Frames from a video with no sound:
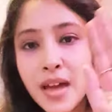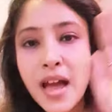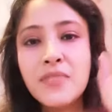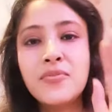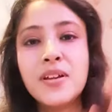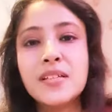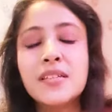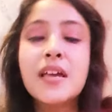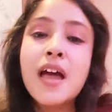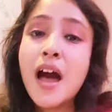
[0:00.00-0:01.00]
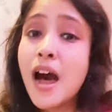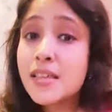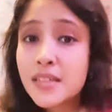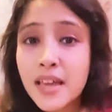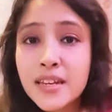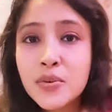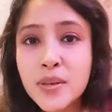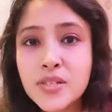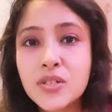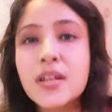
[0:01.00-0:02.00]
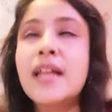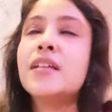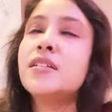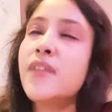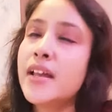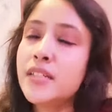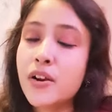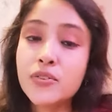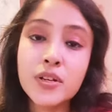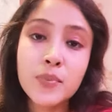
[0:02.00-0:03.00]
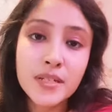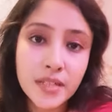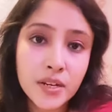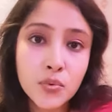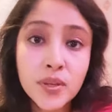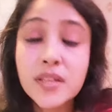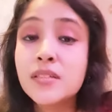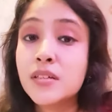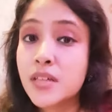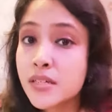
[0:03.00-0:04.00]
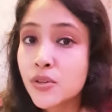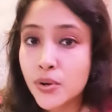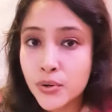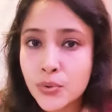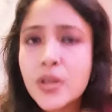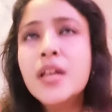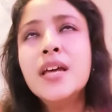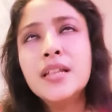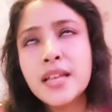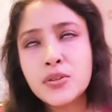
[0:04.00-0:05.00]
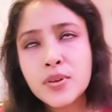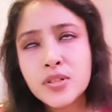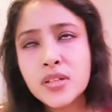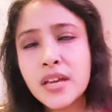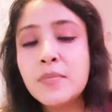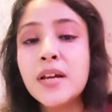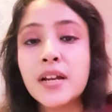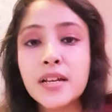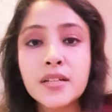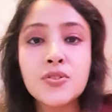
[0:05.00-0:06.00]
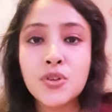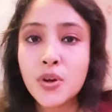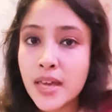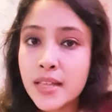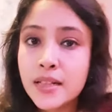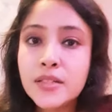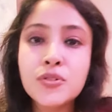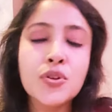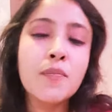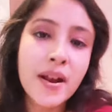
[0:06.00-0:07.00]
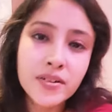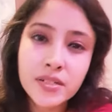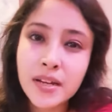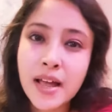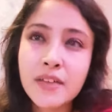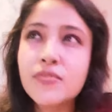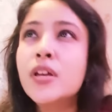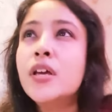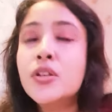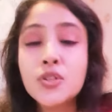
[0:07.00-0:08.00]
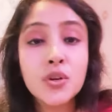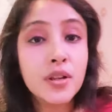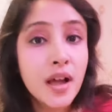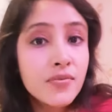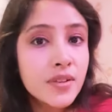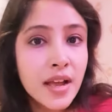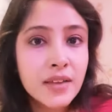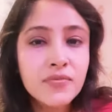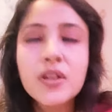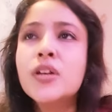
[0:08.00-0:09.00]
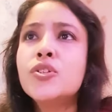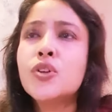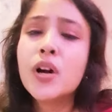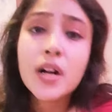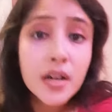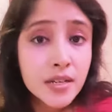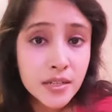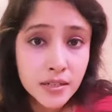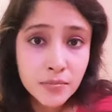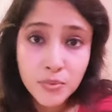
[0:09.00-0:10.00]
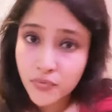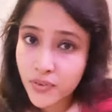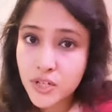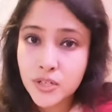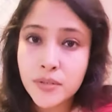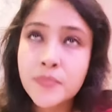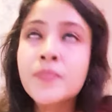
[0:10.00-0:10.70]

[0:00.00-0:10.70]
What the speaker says: Hi friends, ask any question and the Divine Tarot Deck will tell you whether it's a yes or a no. That question can be connected to your health, to your marital life, to your love life, to your career, profession,